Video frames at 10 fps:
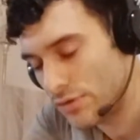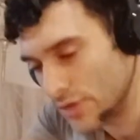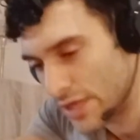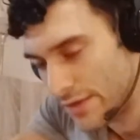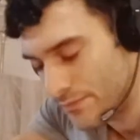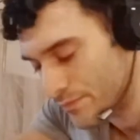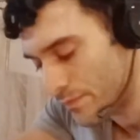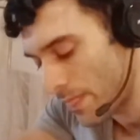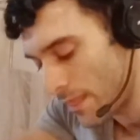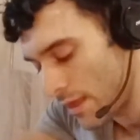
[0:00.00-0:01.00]
okay?
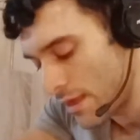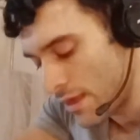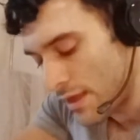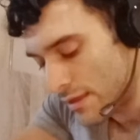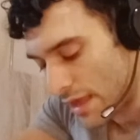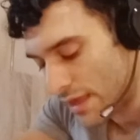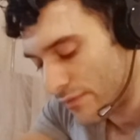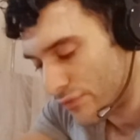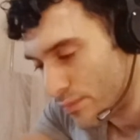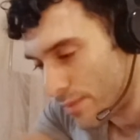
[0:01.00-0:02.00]
That
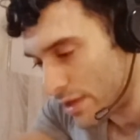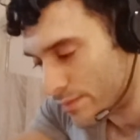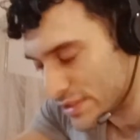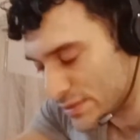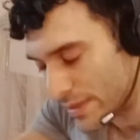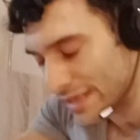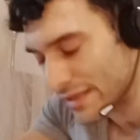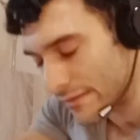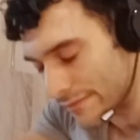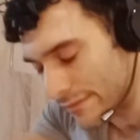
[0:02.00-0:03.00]
gives you better
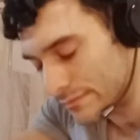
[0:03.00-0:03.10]
perspective.